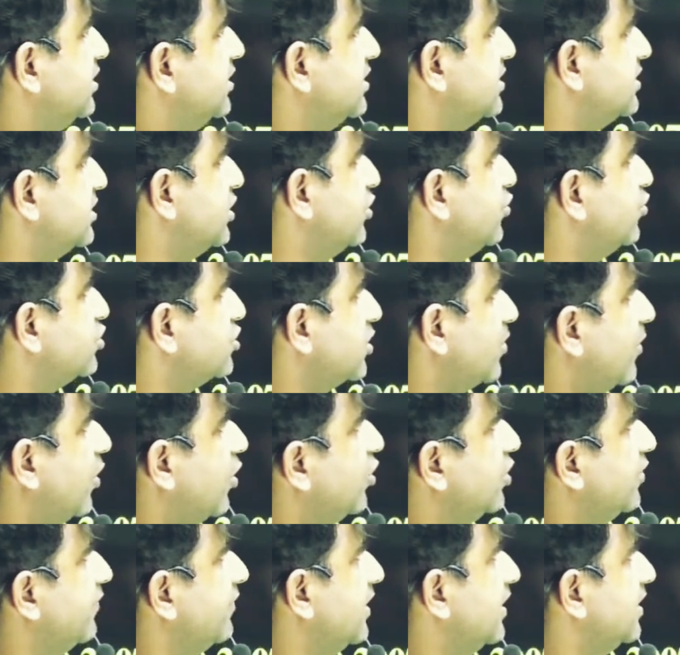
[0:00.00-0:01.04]
huge amount
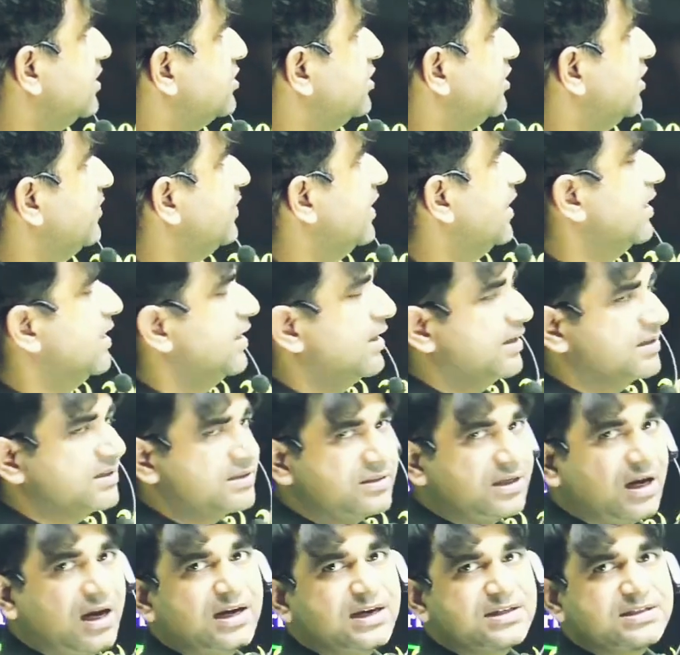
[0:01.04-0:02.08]
of energy,
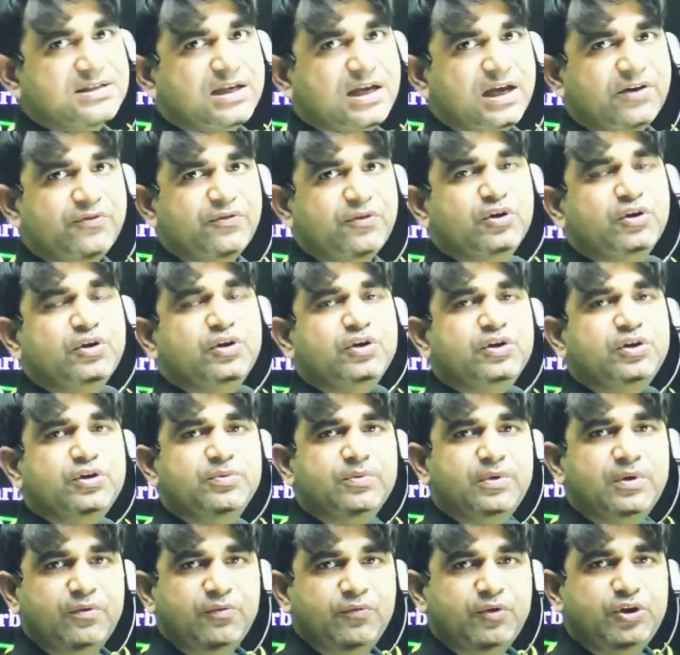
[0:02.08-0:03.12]
stars have
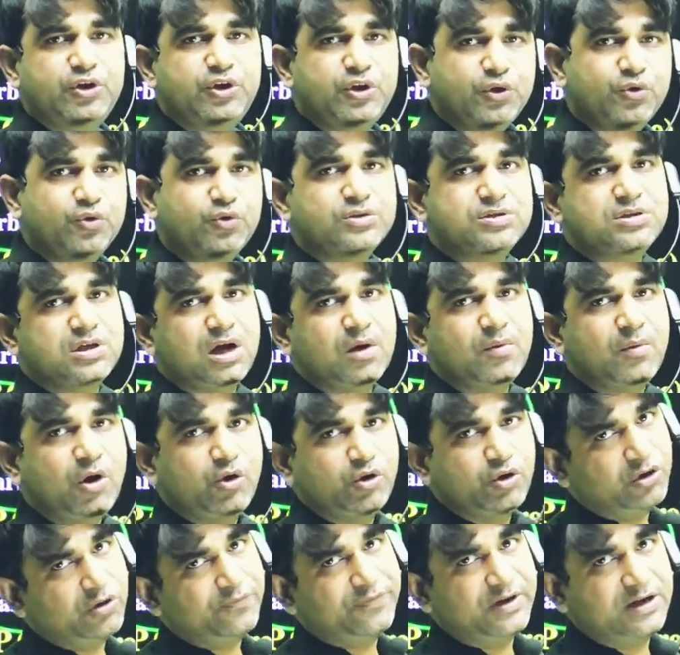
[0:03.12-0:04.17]
huge amount
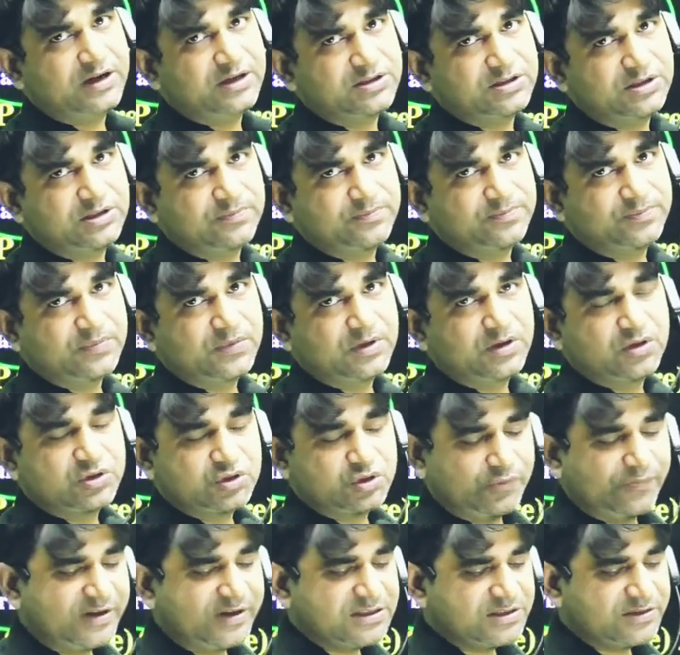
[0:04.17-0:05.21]
of energy. So
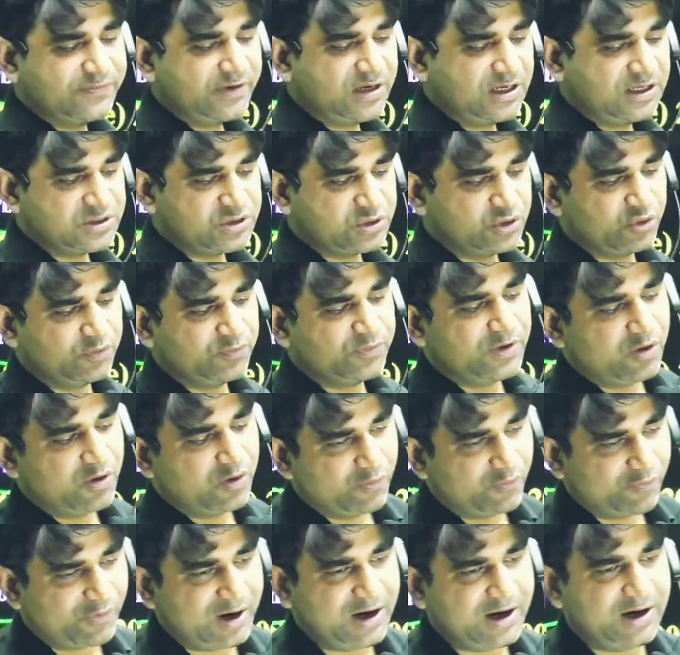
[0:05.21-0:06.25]
when someone asks you
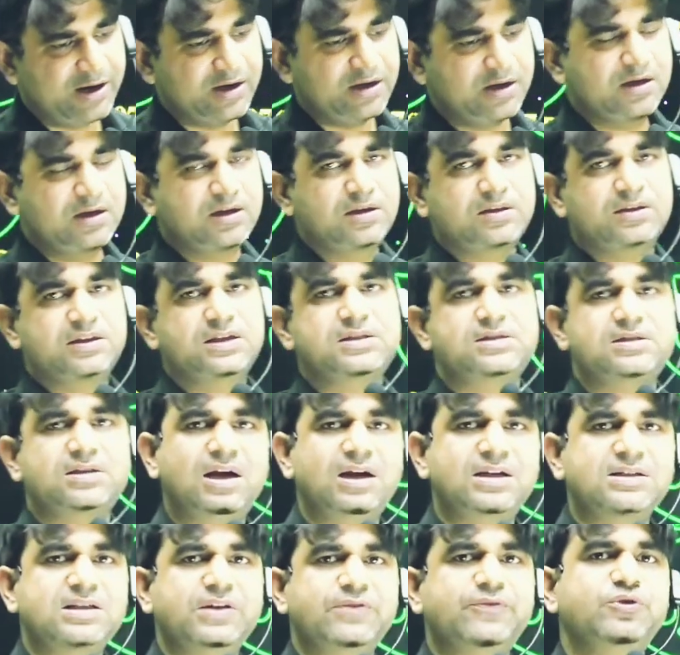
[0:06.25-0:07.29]
why the stars
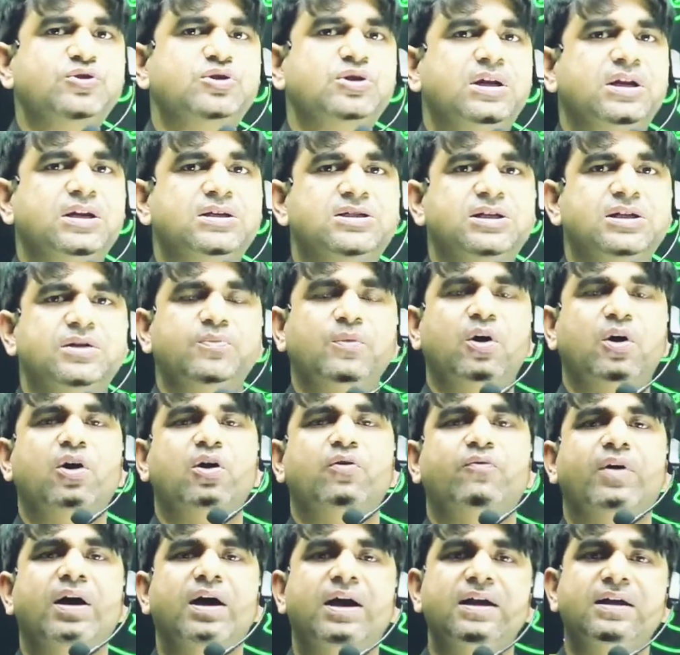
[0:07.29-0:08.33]
have huge energy or
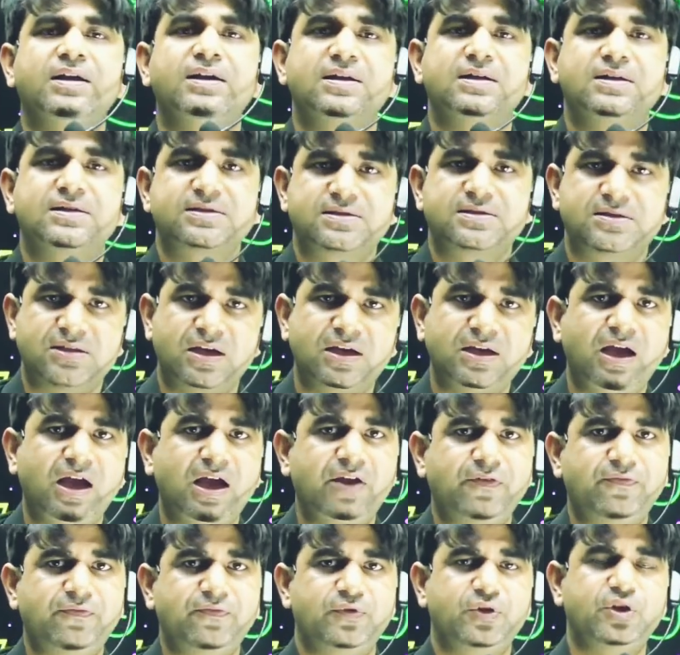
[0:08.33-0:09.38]
why sun
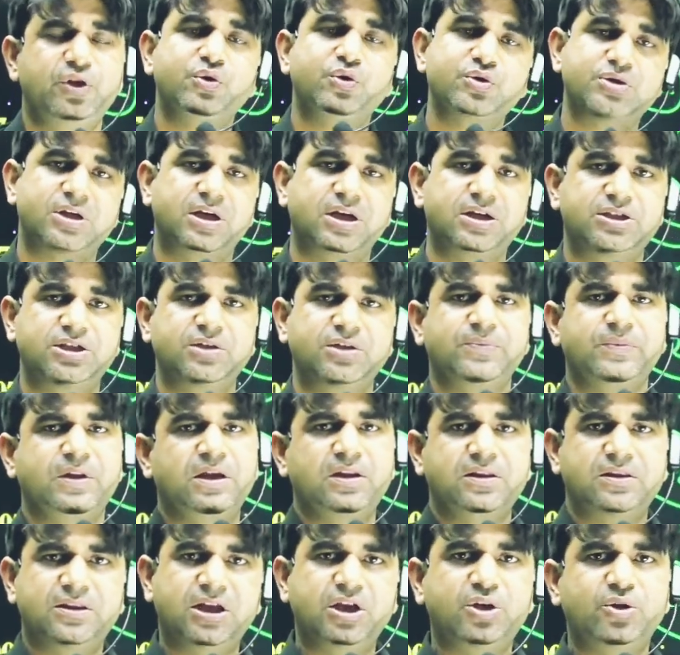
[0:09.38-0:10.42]
have huge energy,
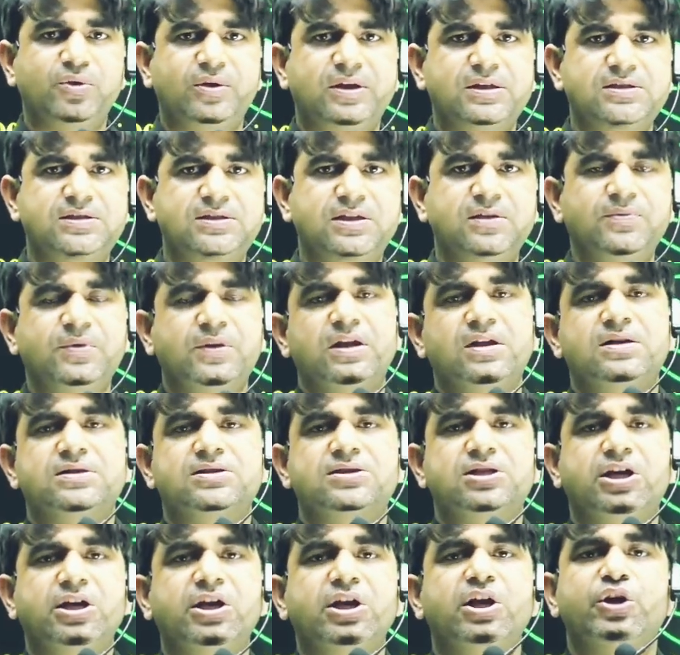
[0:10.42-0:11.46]
then you can say,
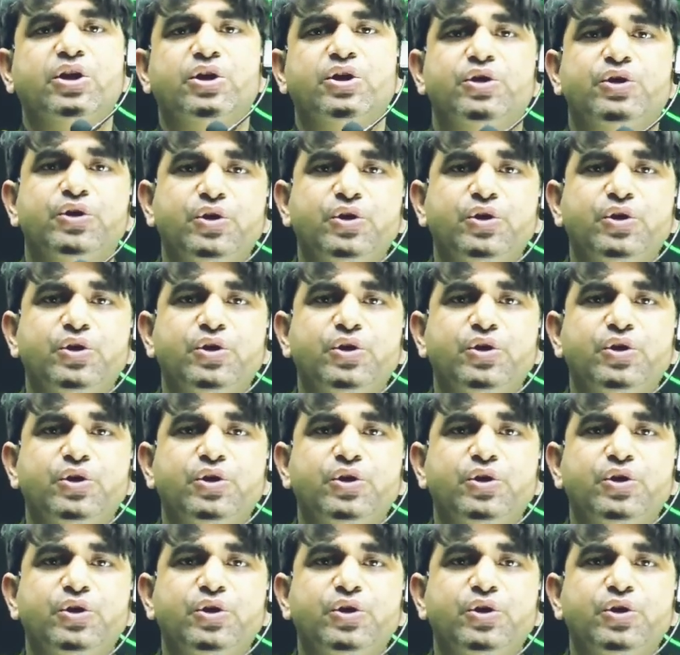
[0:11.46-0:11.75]
sir, due